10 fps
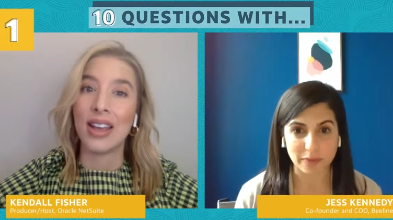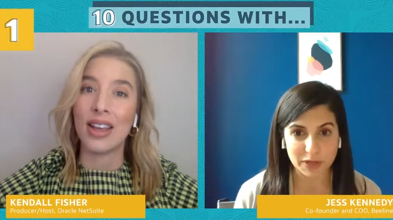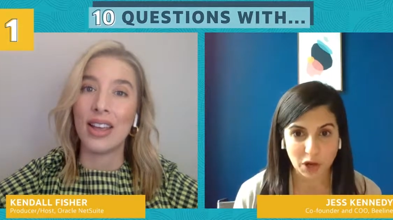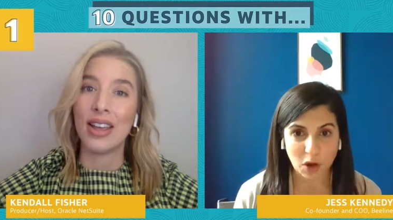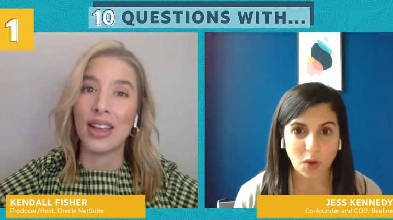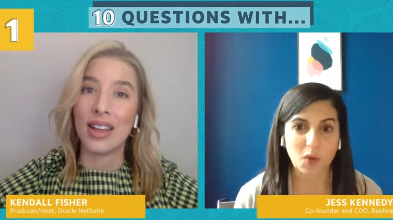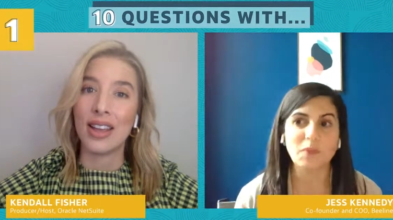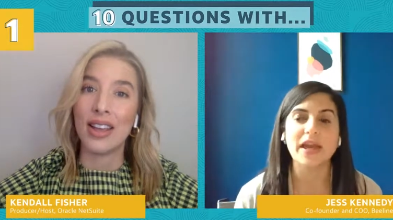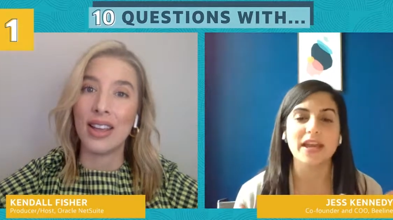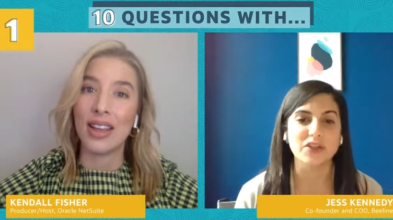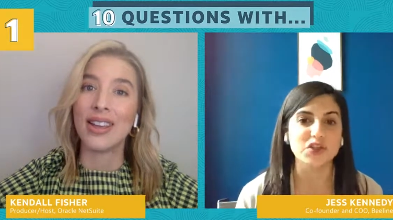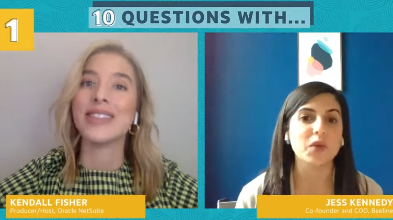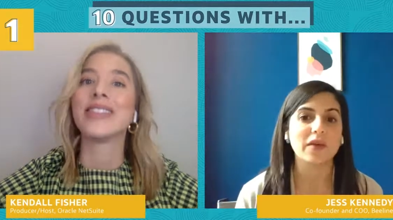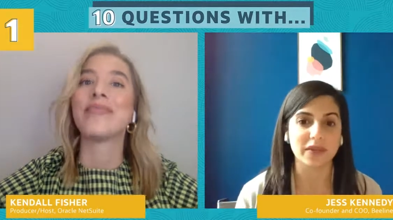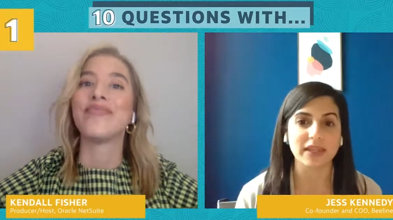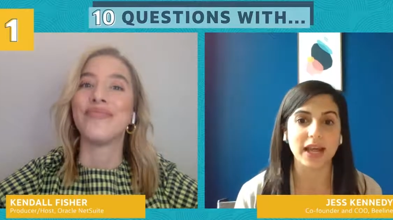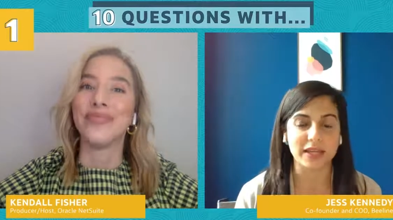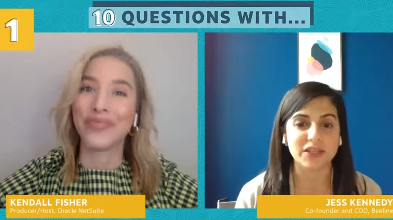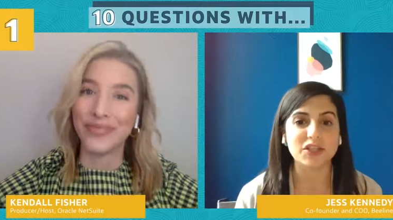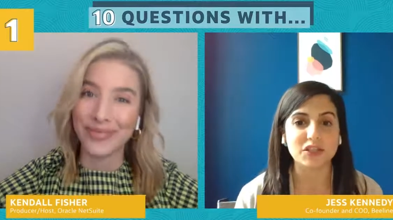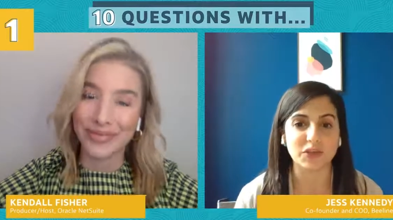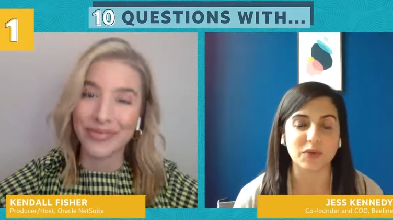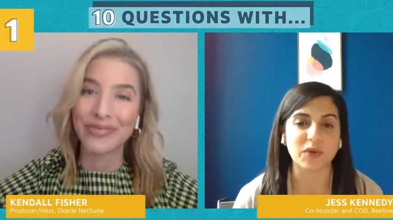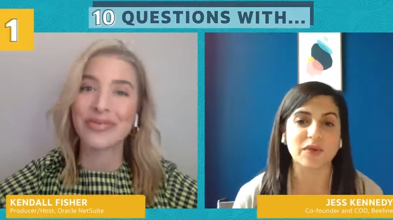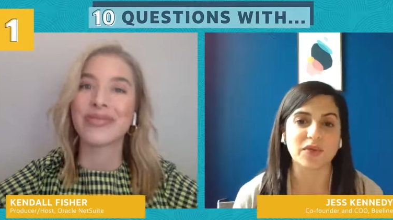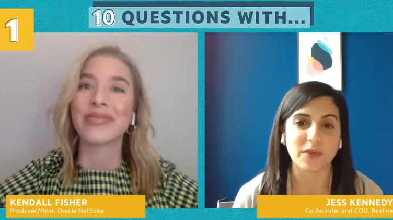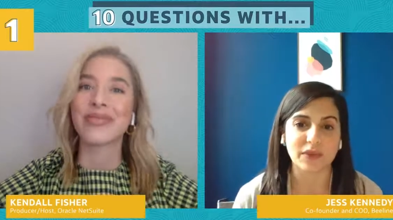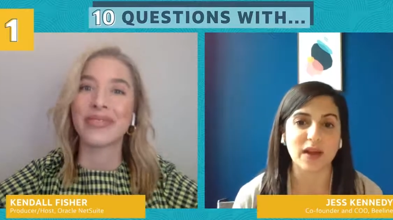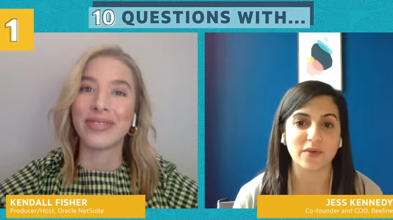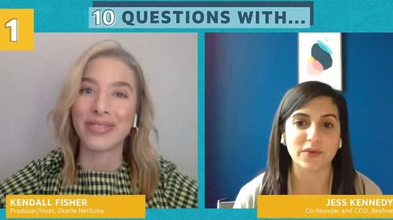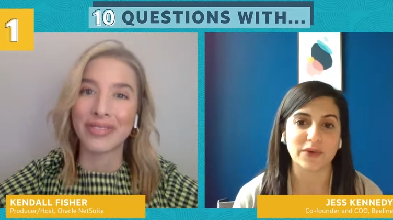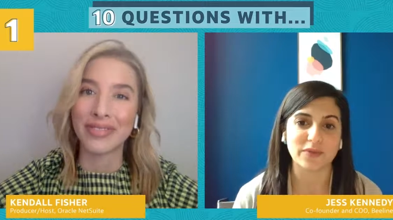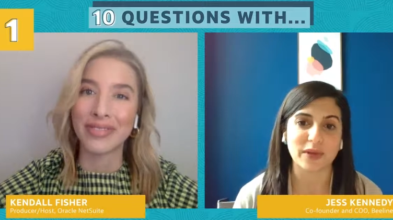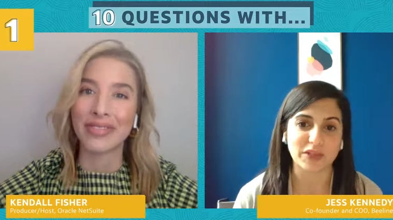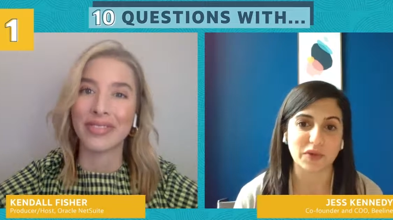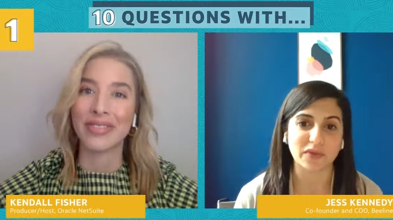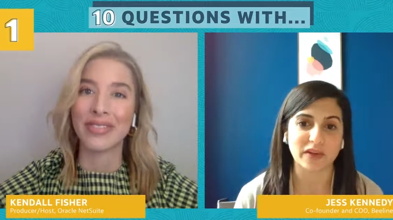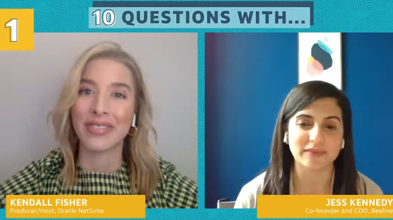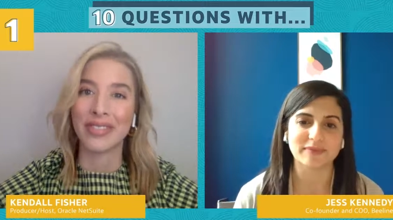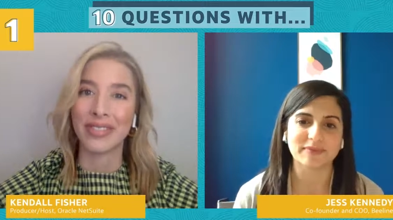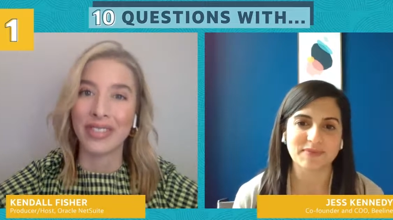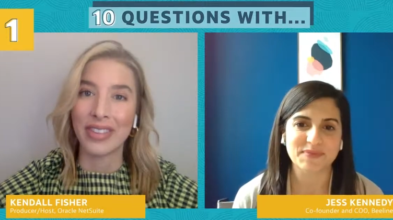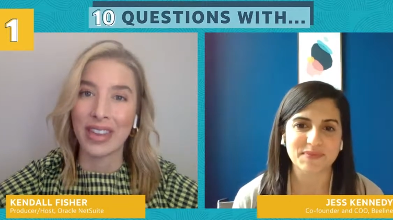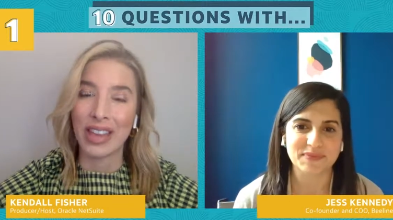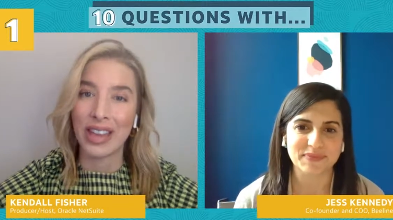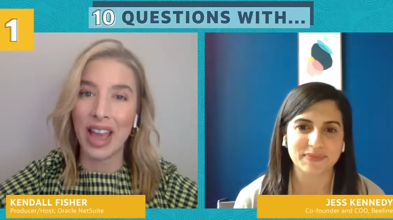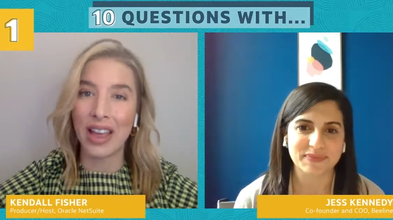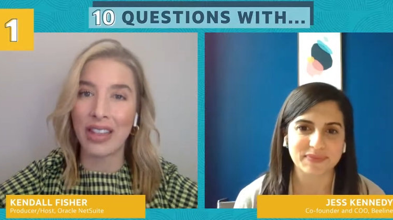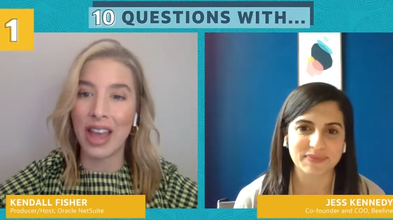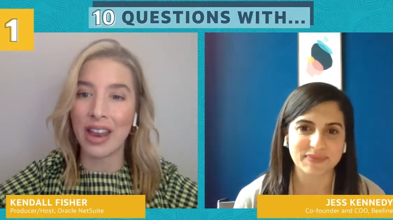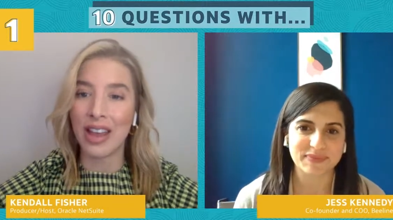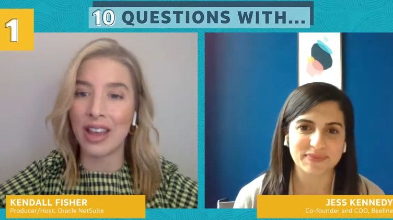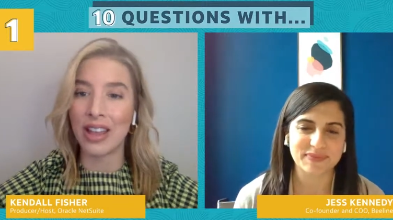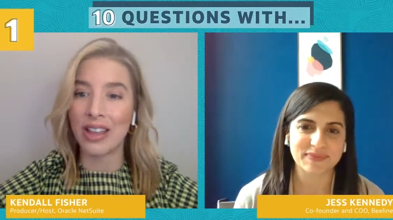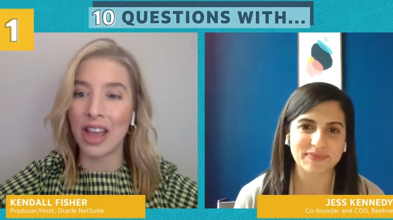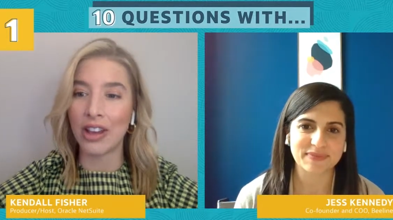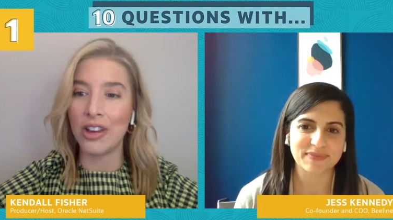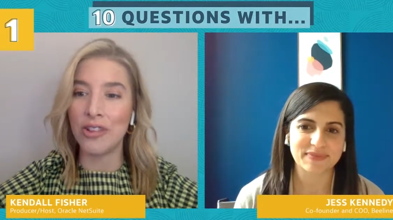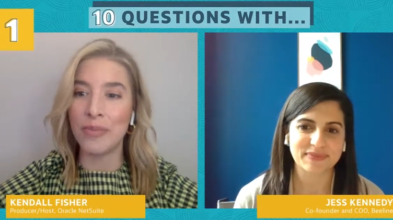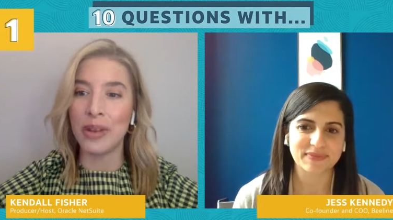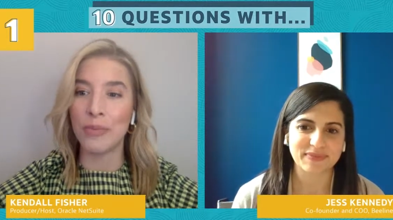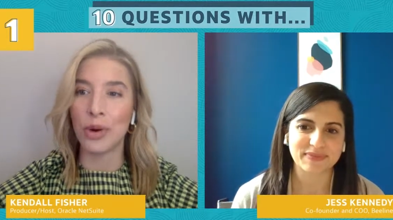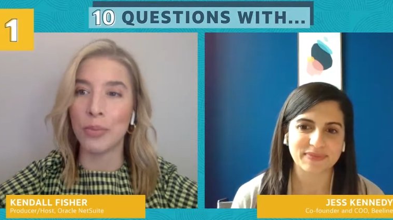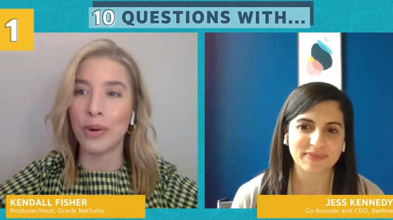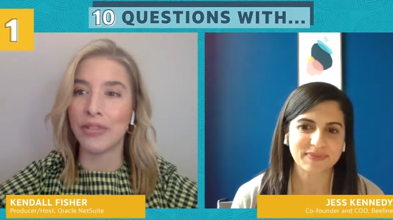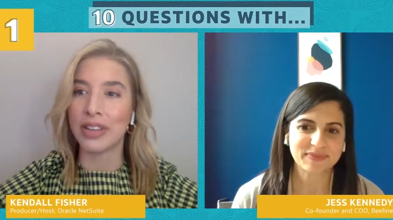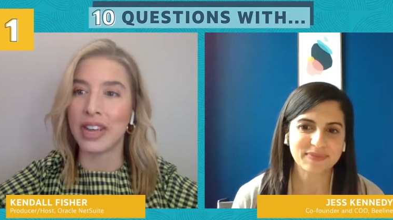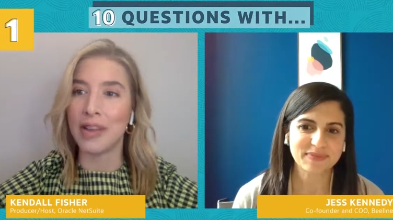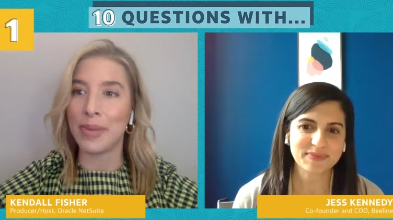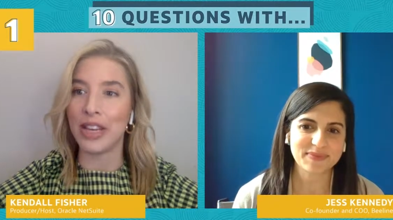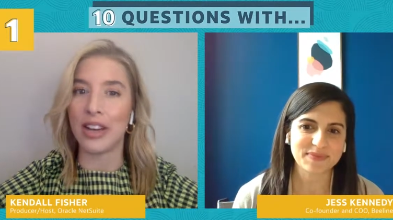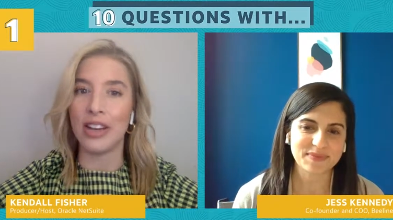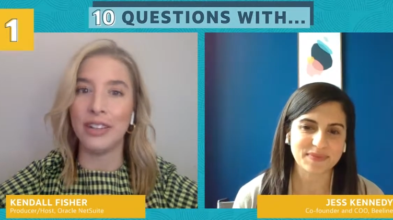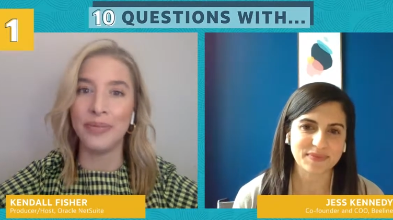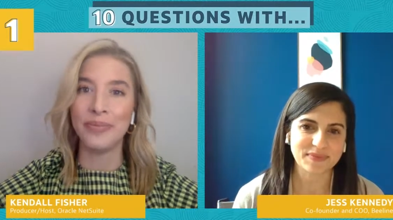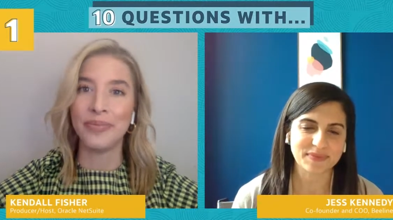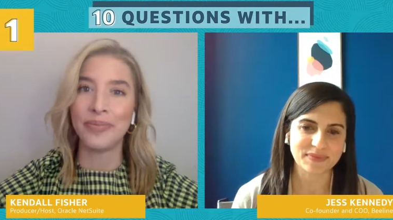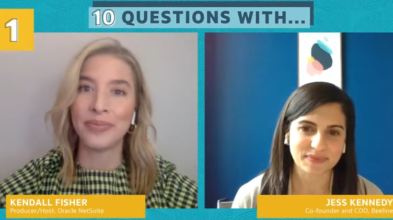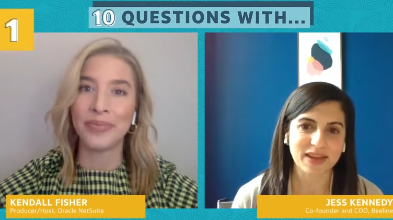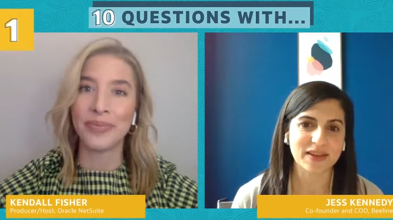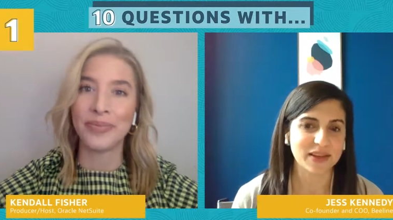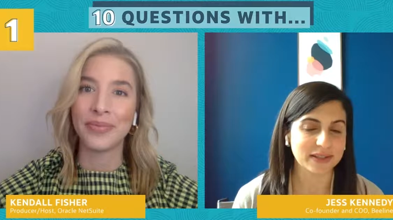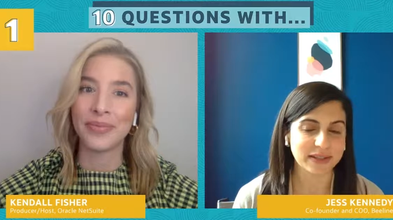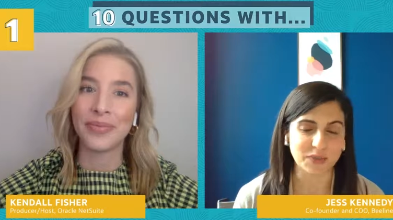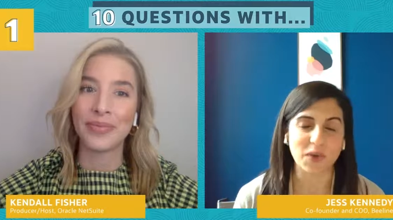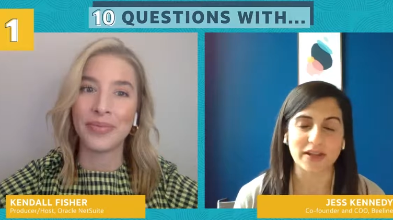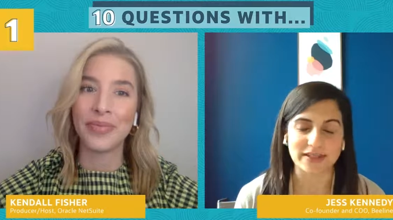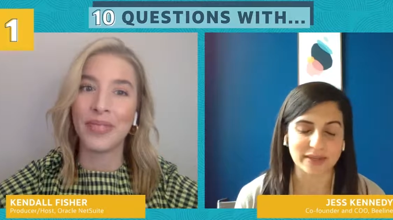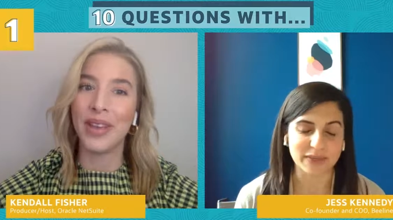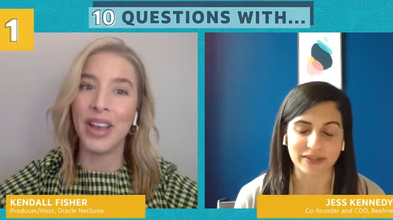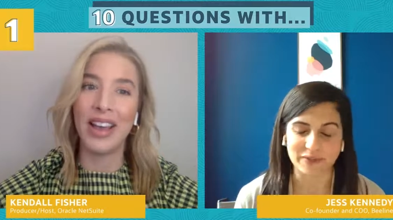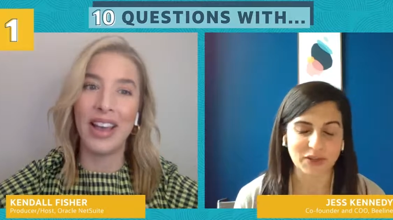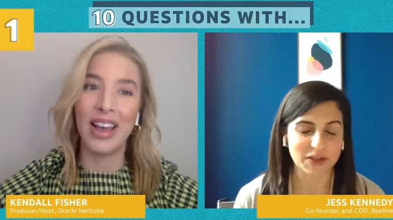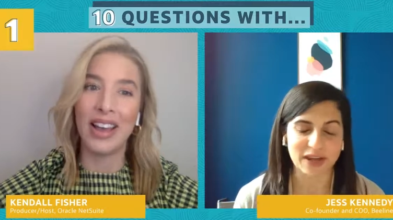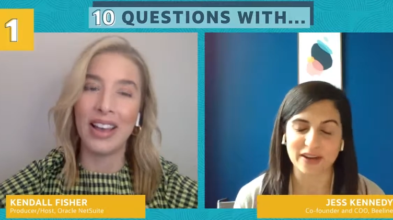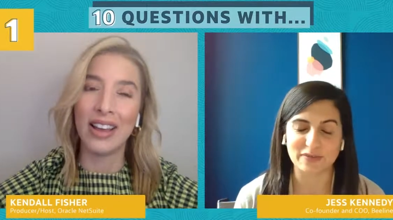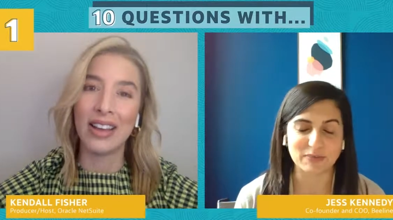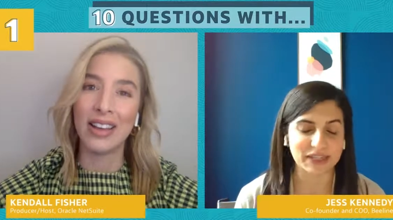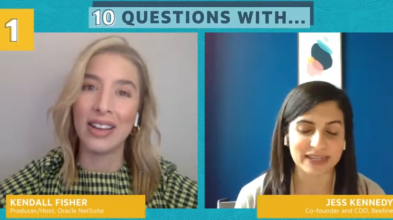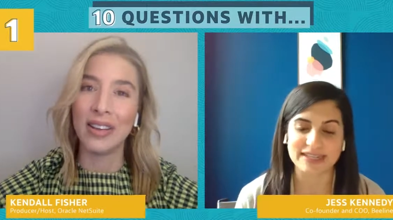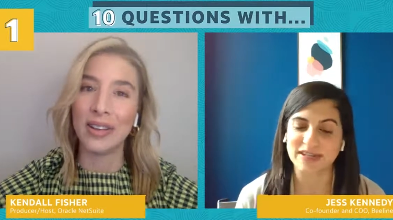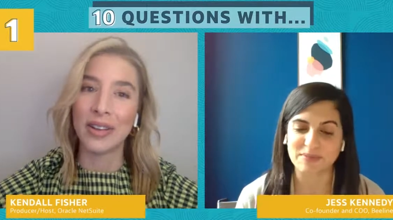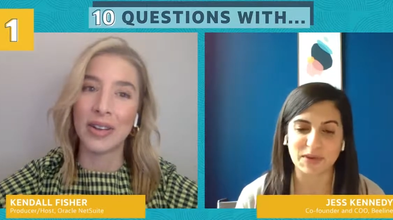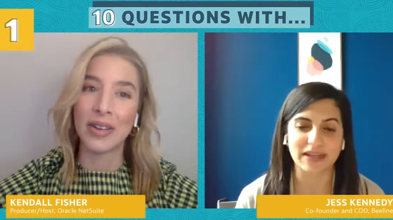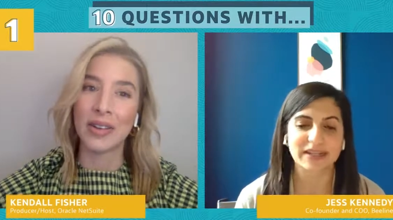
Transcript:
Speaker 1: I want to be home and do everything I need to do from the comfort of my sofa.
Speaker 2: Yeah, that uh, that couldn't have been more perfect timing, huh?
Speaker 1: It, it was. I mean, could not have planned it,